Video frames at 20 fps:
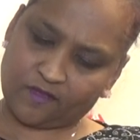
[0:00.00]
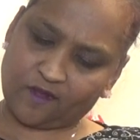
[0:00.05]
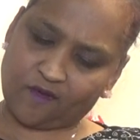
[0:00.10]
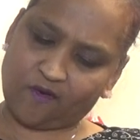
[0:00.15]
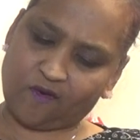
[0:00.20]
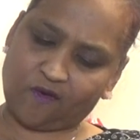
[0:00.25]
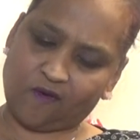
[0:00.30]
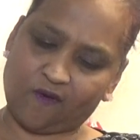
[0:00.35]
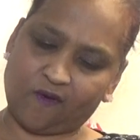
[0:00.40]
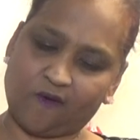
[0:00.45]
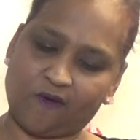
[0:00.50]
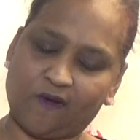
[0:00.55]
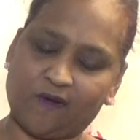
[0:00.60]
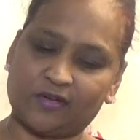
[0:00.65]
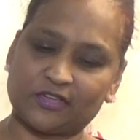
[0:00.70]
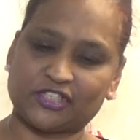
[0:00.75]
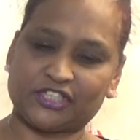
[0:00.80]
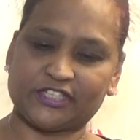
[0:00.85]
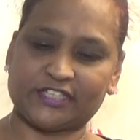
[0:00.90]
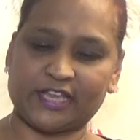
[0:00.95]

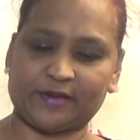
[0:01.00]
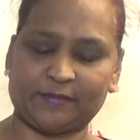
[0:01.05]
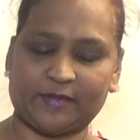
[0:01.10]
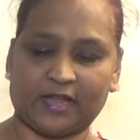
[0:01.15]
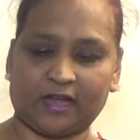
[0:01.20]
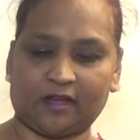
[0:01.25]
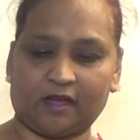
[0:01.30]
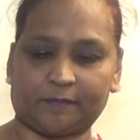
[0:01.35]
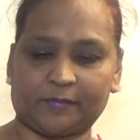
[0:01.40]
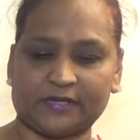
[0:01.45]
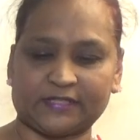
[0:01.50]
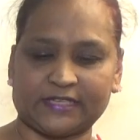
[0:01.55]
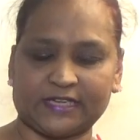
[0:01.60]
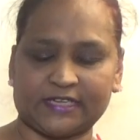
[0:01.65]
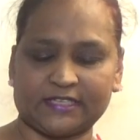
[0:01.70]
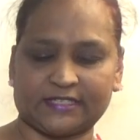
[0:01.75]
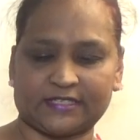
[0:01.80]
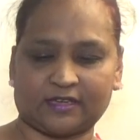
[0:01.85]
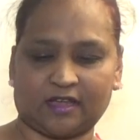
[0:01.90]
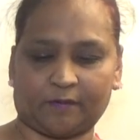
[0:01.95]
Oh, she sent me a couple
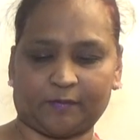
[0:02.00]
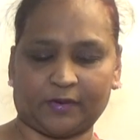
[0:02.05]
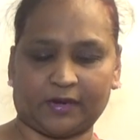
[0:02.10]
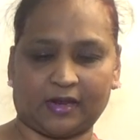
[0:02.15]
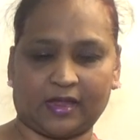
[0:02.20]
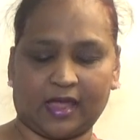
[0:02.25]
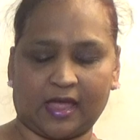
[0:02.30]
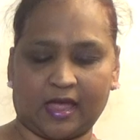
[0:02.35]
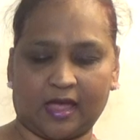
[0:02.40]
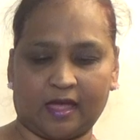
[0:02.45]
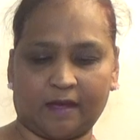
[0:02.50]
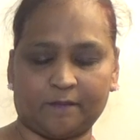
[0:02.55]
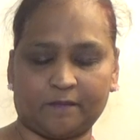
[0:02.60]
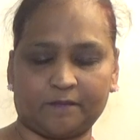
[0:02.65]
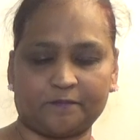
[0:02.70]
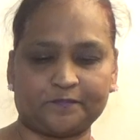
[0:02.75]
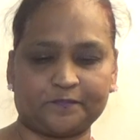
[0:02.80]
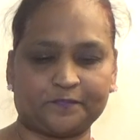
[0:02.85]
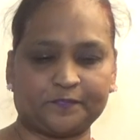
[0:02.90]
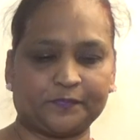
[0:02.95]
things, couple
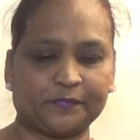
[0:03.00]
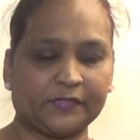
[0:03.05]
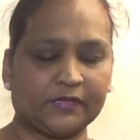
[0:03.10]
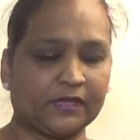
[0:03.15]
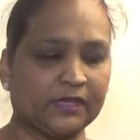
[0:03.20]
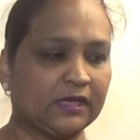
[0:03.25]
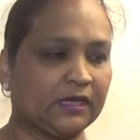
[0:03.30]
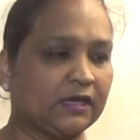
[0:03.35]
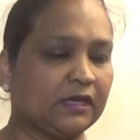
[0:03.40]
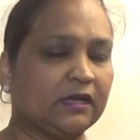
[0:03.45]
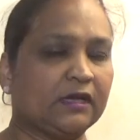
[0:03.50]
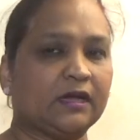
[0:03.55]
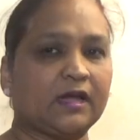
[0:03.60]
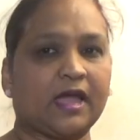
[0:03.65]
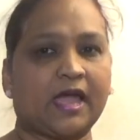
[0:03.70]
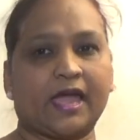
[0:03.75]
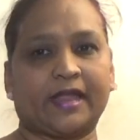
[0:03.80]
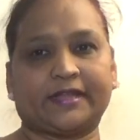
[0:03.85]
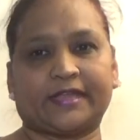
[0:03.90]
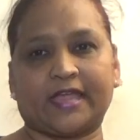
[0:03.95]
um
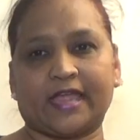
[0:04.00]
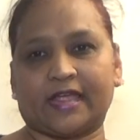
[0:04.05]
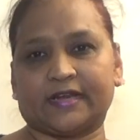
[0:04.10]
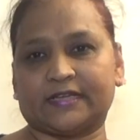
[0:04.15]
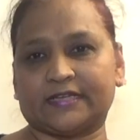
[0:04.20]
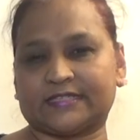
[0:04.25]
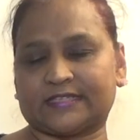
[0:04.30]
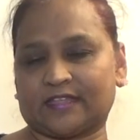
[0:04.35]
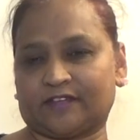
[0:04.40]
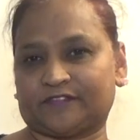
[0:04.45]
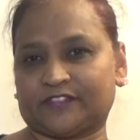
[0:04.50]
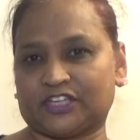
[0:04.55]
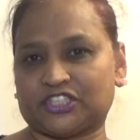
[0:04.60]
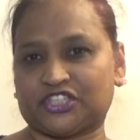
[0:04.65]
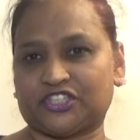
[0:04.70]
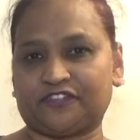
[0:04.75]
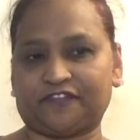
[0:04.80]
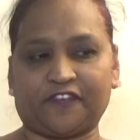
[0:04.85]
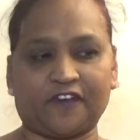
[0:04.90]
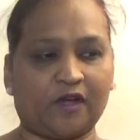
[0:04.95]
hard candy stuff that
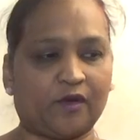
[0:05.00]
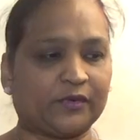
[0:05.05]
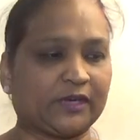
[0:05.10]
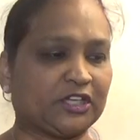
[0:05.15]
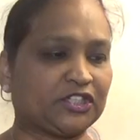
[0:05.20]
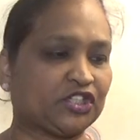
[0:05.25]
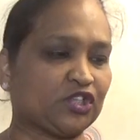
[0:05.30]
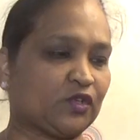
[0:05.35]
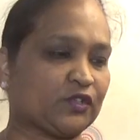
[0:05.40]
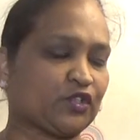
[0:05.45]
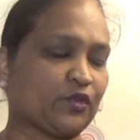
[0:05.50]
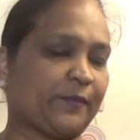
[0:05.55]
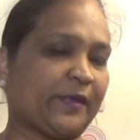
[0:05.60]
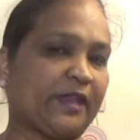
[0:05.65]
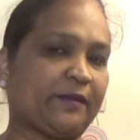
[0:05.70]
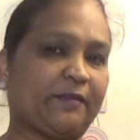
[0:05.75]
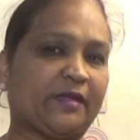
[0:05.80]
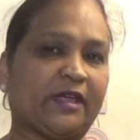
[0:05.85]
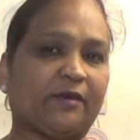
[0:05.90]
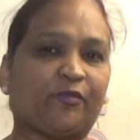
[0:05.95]
she found and she also
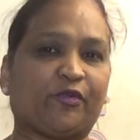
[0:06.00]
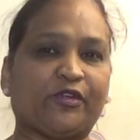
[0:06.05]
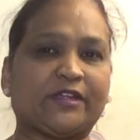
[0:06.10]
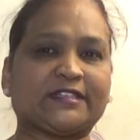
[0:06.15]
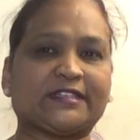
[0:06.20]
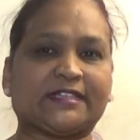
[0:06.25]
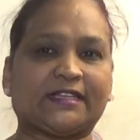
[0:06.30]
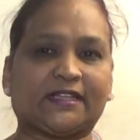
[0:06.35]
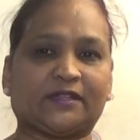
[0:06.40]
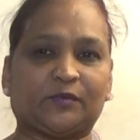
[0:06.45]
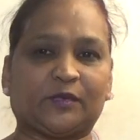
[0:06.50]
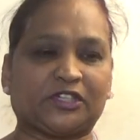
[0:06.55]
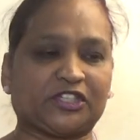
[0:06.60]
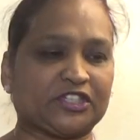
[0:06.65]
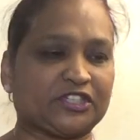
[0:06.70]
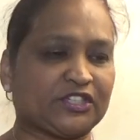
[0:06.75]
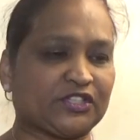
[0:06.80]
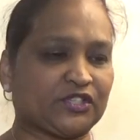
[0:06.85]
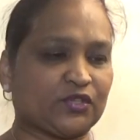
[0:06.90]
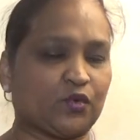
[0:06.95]
made me a bracelet which
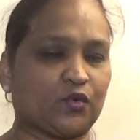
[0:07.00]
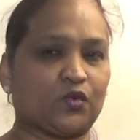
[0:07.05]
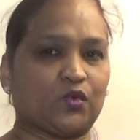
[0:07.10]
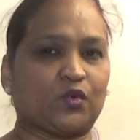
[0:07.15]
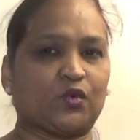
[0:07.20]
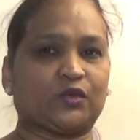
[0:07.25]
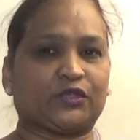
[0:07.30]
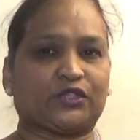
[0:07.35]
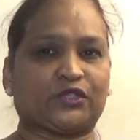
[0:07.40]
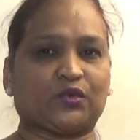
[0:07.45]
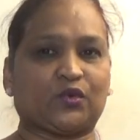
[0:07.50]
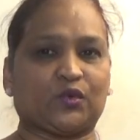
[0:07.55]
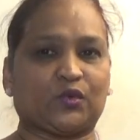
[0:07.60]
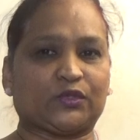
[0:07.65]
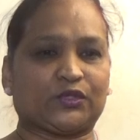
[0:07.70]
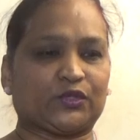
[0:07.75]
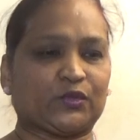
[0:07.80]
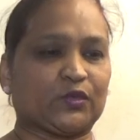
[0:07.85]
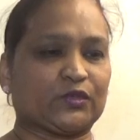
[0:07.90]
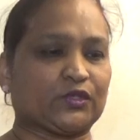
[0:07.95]
is so so
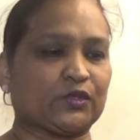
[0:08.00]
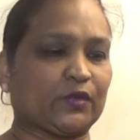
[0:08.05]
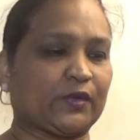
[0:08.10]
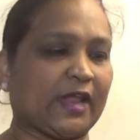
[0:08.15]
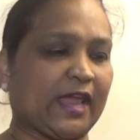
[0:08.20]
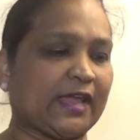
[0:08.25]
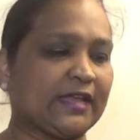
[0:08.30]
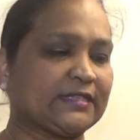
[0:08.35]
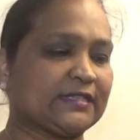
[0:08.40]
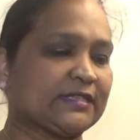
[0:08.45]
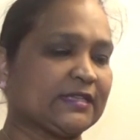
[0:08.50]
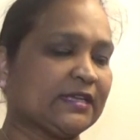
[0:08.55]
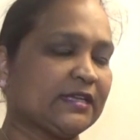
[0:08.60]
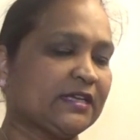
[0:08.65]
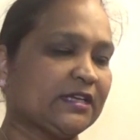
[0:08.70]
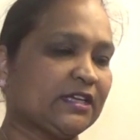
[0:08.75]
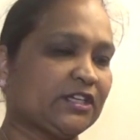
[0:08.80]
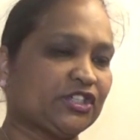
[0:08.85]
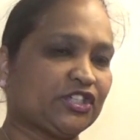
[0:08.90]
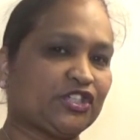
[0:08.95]
so so nice.
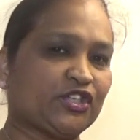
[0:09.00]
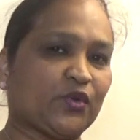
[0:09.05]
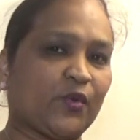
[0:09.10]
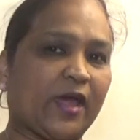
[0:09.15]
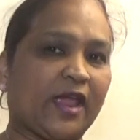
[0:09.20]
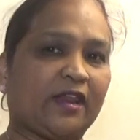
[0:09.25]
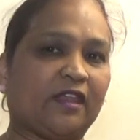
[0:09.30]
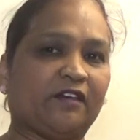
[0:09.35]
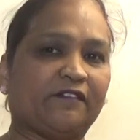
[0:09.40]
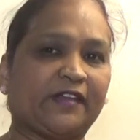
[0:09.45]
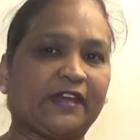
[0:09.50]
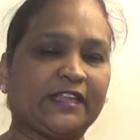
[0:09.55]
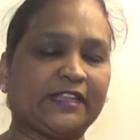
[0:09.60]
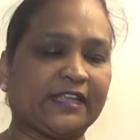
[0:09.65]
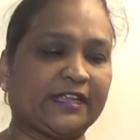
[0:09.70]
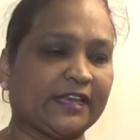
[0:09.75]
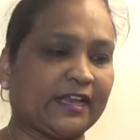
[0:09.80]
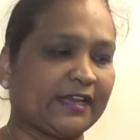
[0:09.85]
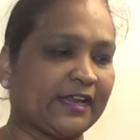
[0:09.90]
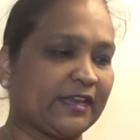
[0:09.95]
She know I love
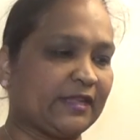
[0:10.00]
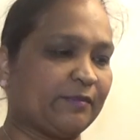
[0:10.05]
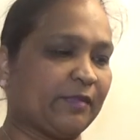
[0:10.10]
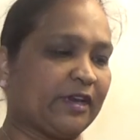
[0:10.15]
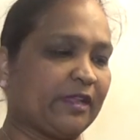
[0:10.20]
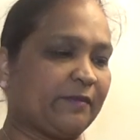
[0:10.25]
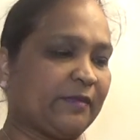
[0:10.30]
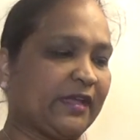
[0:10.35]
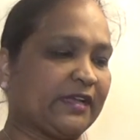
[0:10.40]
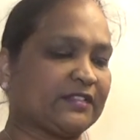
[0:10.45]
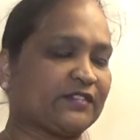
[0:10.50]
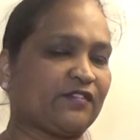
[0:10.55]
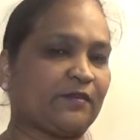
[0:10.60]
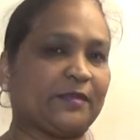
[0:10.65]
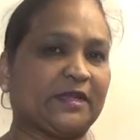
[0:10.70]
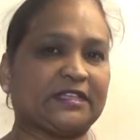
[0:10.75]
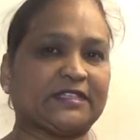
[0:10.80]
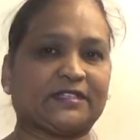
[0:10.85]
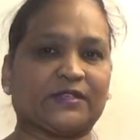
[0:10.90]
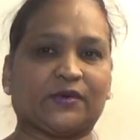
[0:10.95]
anything that anybody makes for
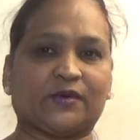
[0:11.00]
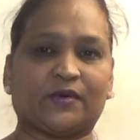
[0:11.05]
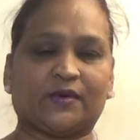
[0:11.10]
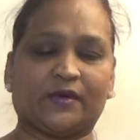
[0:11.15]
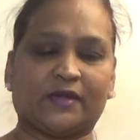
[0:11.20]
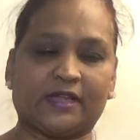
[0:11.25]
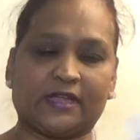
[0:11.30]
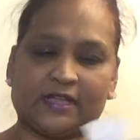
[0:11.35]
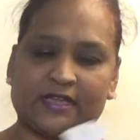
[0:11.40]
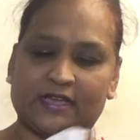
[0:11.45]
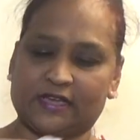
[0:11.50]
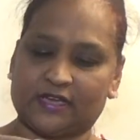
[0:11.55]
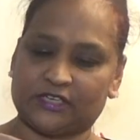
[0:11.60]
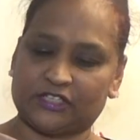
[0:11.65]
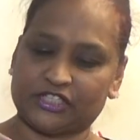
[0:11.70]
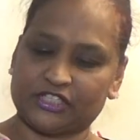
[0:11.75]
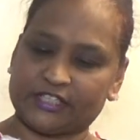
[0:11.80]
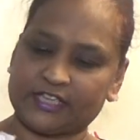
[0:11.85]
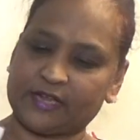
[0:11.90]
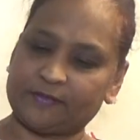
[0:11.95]
me so
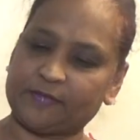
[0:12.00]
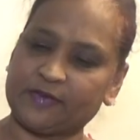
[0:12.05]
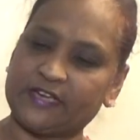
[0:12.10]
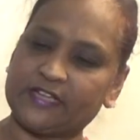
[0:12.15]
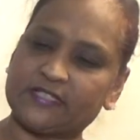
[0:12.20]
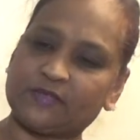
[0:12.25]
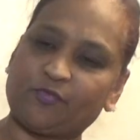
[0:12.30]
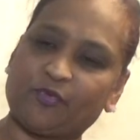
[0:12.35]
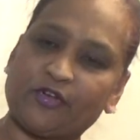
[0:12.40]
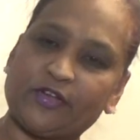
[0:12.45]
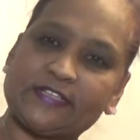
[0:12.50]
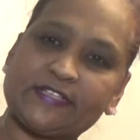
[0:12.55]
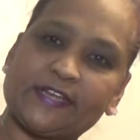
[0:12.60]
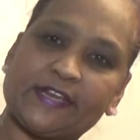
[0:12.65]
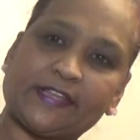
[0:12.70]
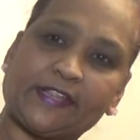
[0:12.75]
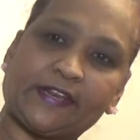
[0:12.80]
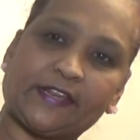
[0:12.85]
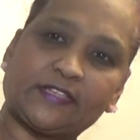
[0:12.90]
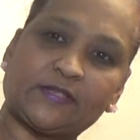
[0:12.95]
she sent me this
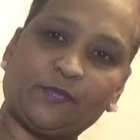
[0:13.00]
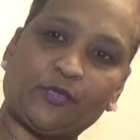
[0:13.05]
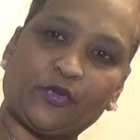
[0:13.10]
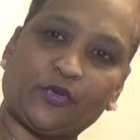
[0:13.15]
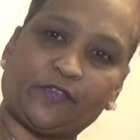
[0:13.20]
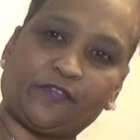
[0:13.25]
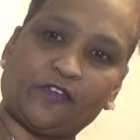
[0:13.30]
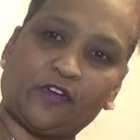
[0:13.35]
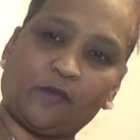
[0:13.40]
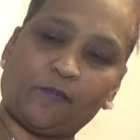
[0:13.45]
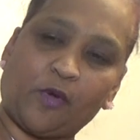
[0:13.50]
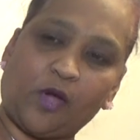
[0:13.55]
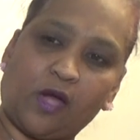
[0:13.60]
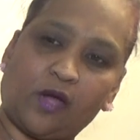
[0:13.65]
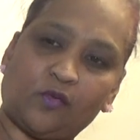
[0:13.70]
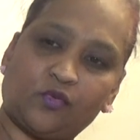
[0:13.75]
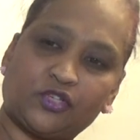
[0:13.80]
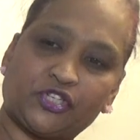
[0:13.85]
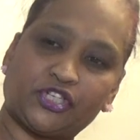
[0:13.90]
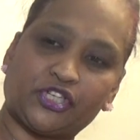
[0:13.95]
bracelet and this beautiful
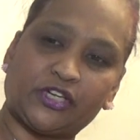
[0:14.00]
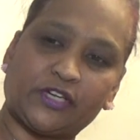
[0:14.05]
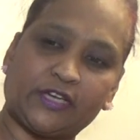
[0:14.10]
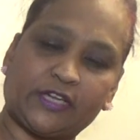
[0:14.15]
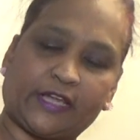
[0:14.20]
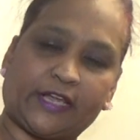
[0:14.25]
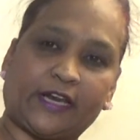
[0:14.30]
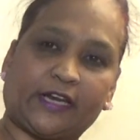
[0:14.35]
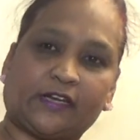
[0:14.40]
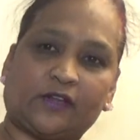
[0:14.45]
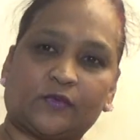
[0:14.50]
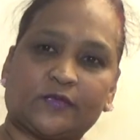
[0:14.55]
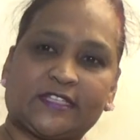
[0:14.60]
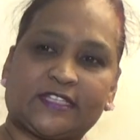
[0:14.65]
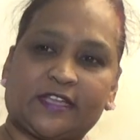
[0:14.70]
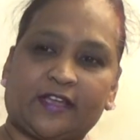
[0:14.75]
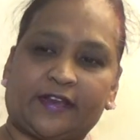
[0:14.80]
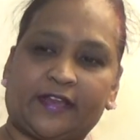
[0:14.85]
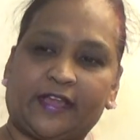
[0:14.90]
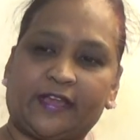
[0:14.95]
pouch. Look at that how
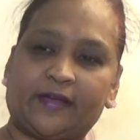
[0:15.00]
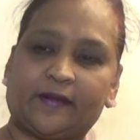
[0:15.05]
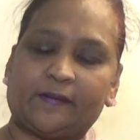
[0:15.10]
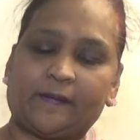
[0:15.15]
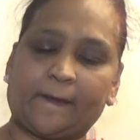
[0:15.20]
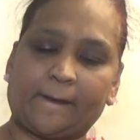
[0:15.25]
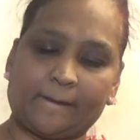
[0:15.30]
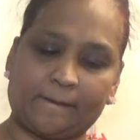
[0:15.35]
stunning.